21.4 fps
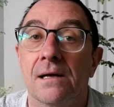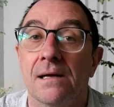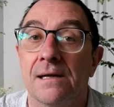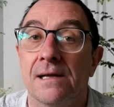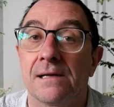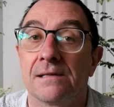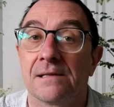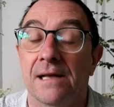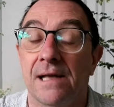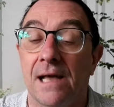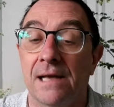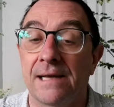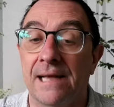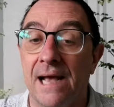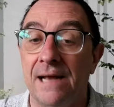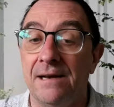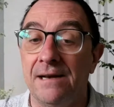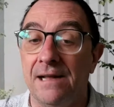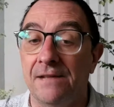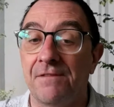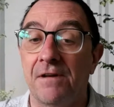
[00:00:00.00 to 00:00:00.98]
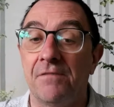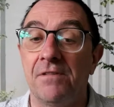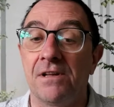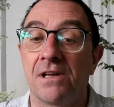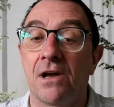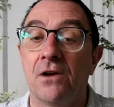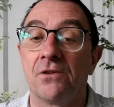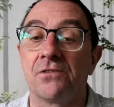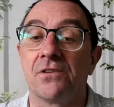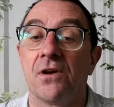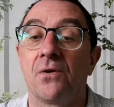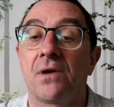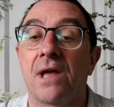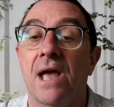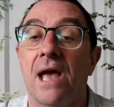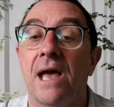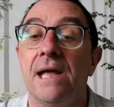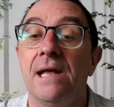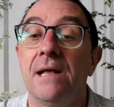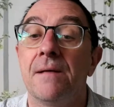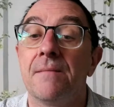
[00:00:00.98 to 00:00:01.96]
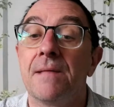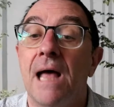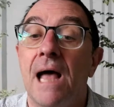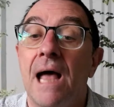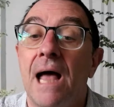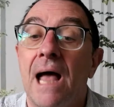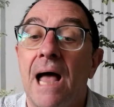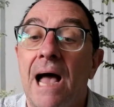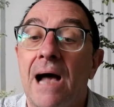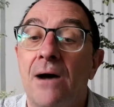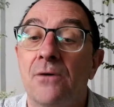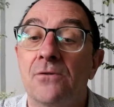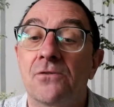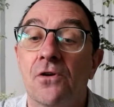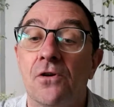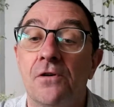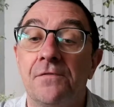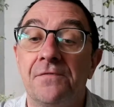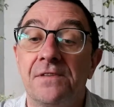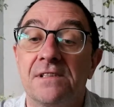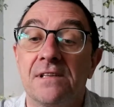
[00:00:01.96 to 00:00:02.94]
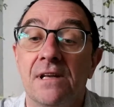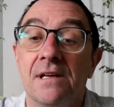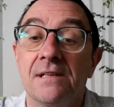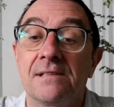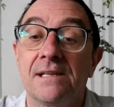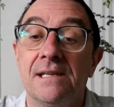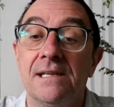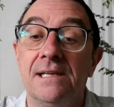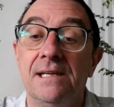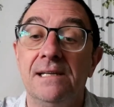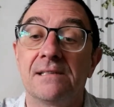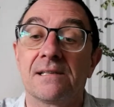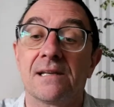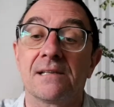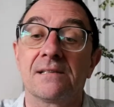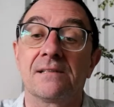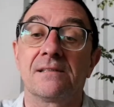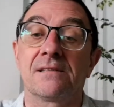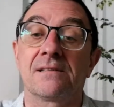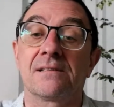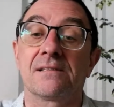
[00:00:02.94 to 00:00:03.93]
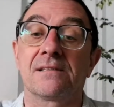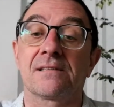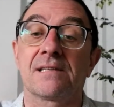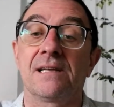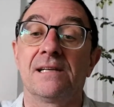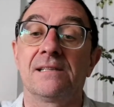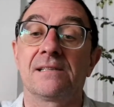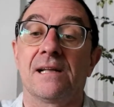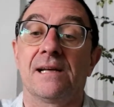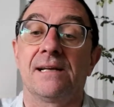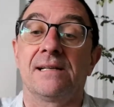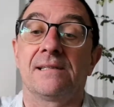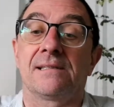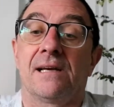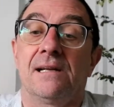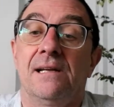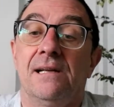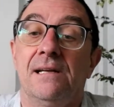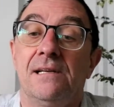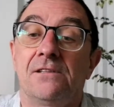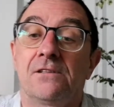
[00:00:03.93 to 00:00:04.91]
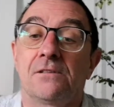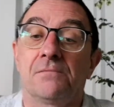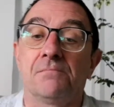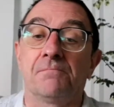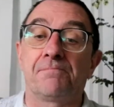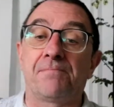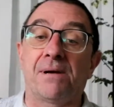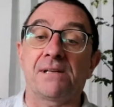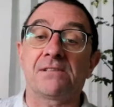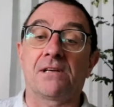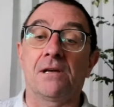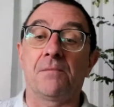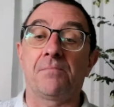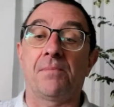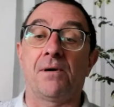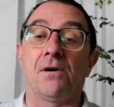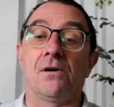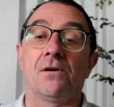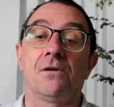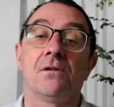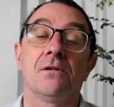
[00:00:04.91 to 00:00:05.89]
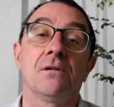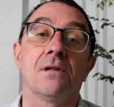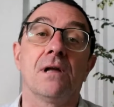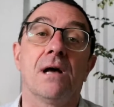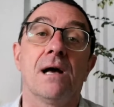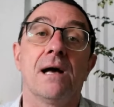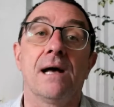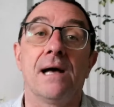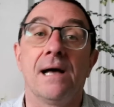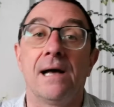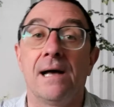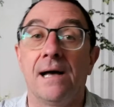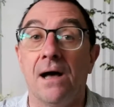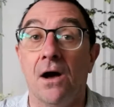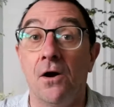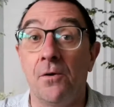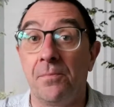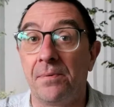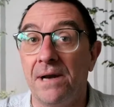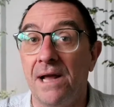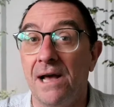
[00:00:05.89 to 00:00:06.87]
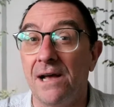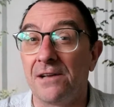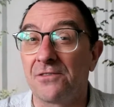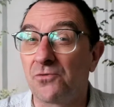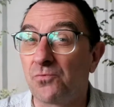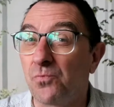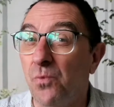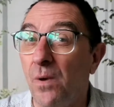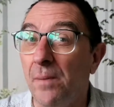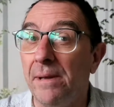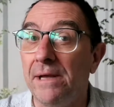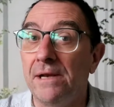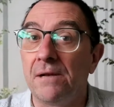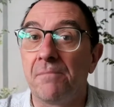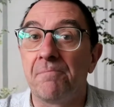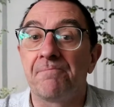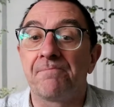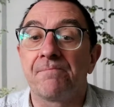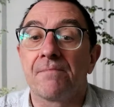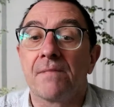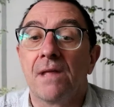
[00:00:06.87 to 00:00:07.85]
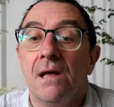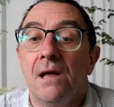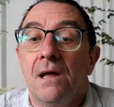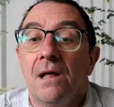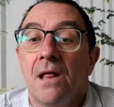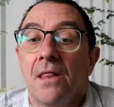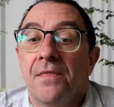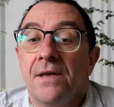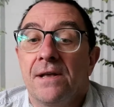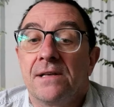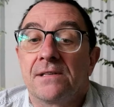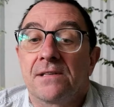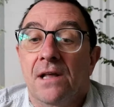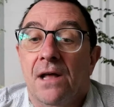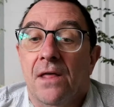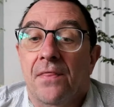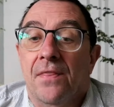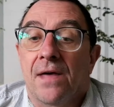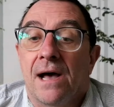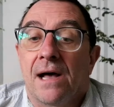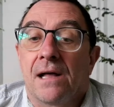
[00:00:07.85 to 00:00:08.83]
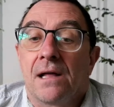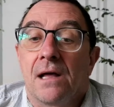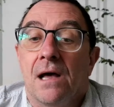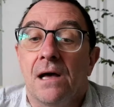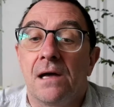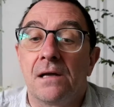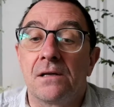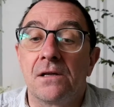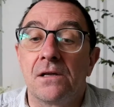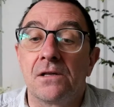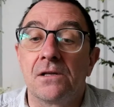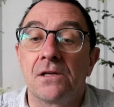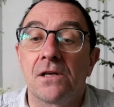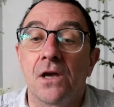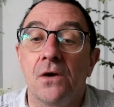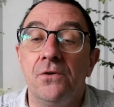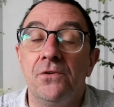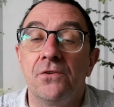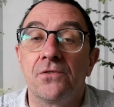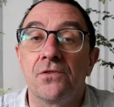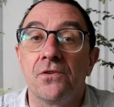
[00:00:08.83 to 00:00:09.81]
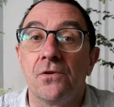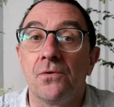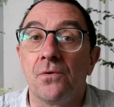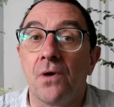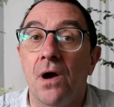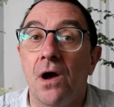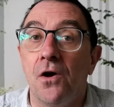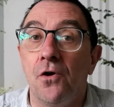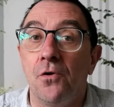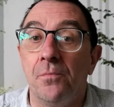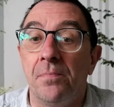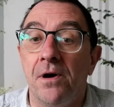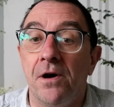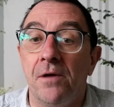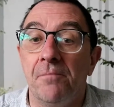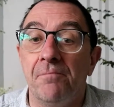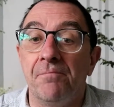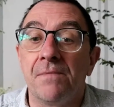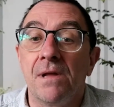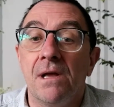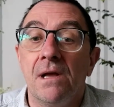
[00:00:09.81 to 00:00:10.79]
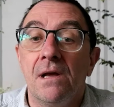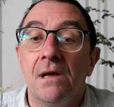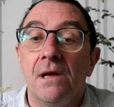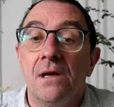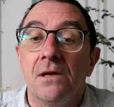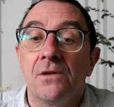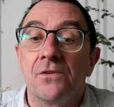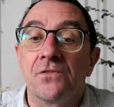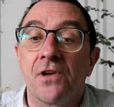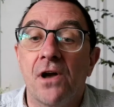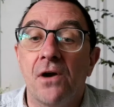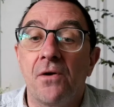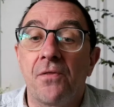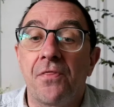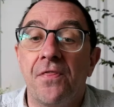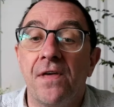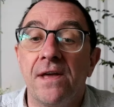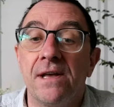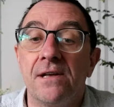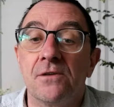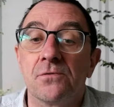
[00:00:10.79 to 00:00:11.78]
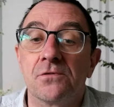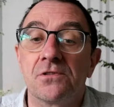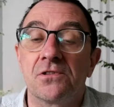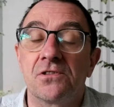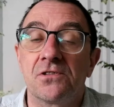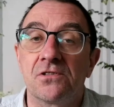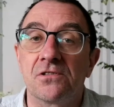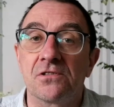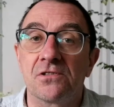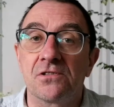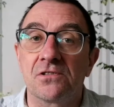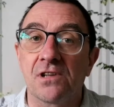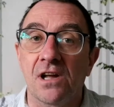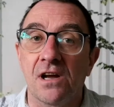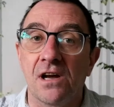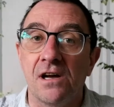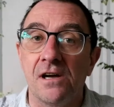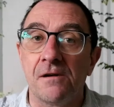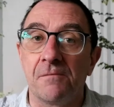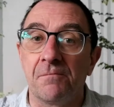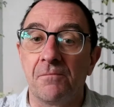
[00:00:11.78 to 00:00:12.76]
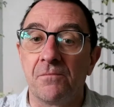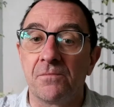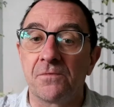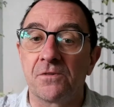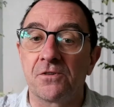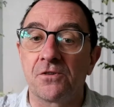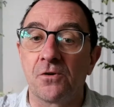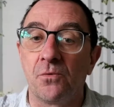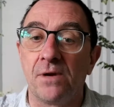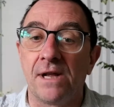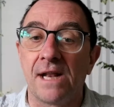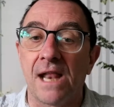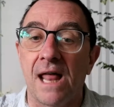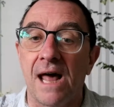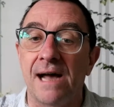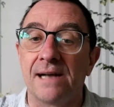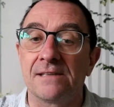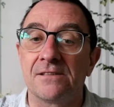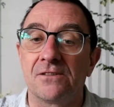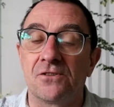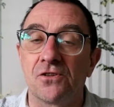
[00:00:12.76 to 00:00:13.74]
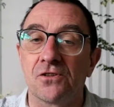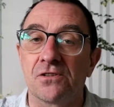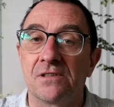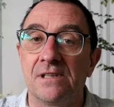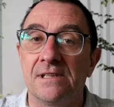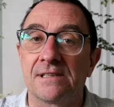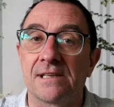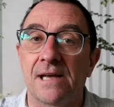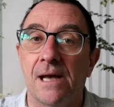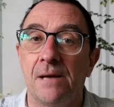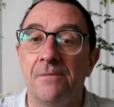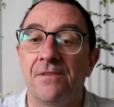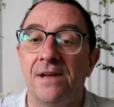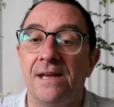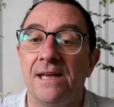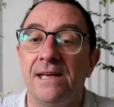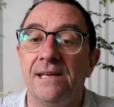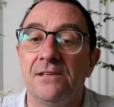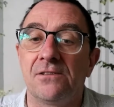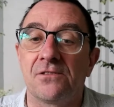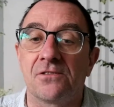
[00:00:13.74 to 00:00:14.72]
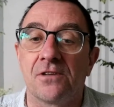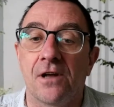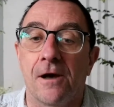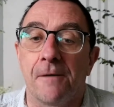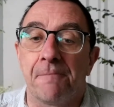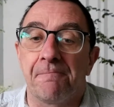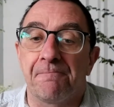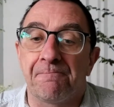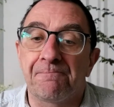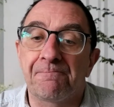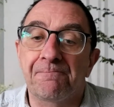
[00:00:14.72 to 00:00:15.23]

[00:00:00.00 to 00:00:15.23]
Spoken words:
again, if everything goes okay, outdoor facilities, that's things like tennis and basketball, open air swimming, things like that are going to open. So things will start to relax just in time for Easter,